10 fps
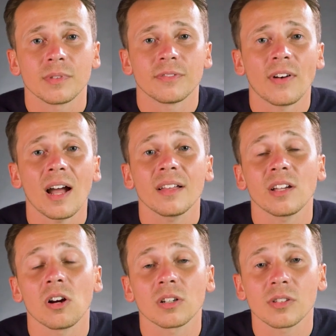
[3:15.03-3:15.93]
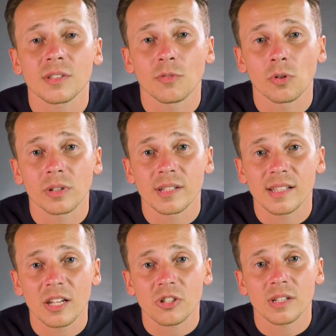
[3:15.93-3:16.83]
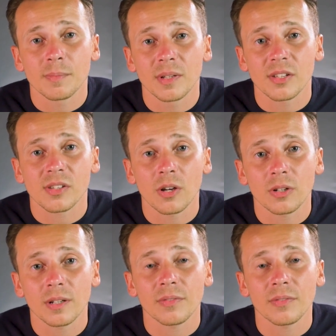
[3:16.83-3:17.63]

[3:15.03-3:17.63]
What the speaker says: to file the Articles of Organization in Minnesota,